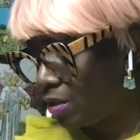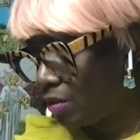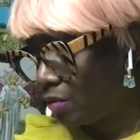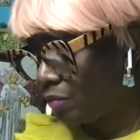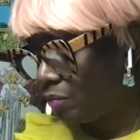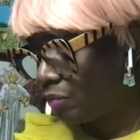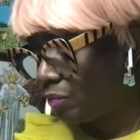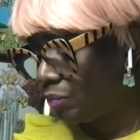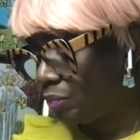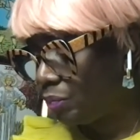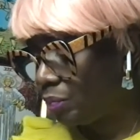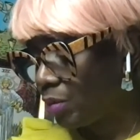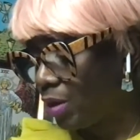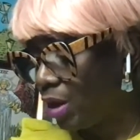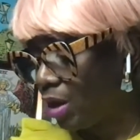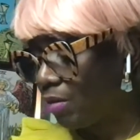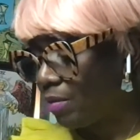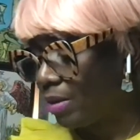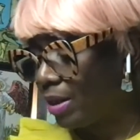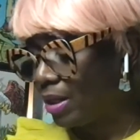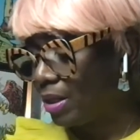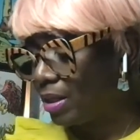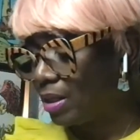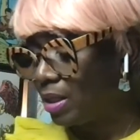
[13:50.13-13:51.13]
Thank you.
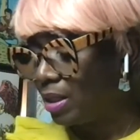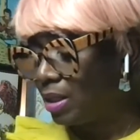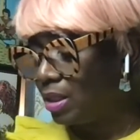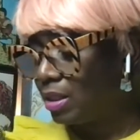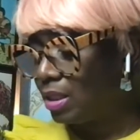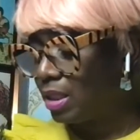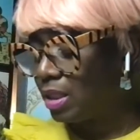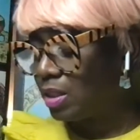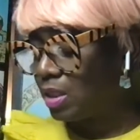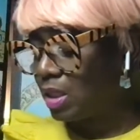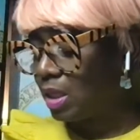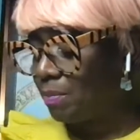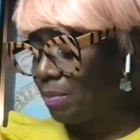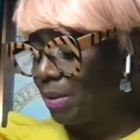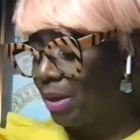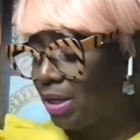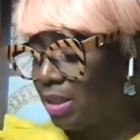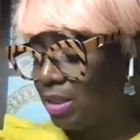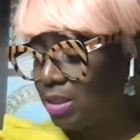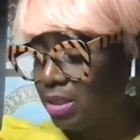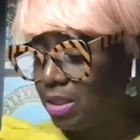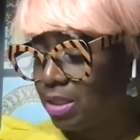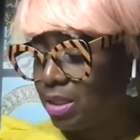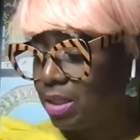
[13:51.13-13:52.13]
All right. Let's
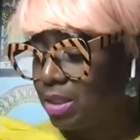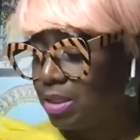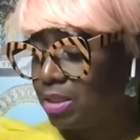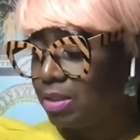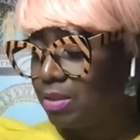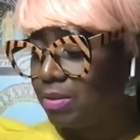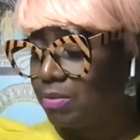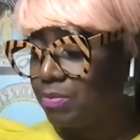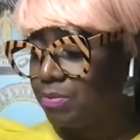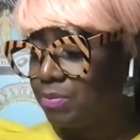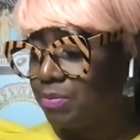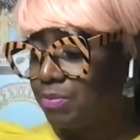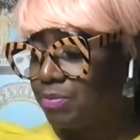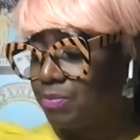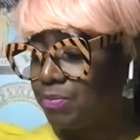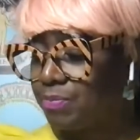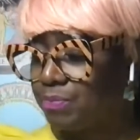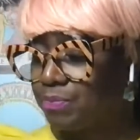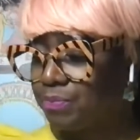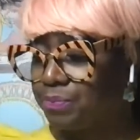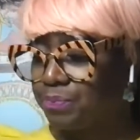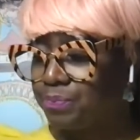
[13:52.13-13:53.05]
get back into this.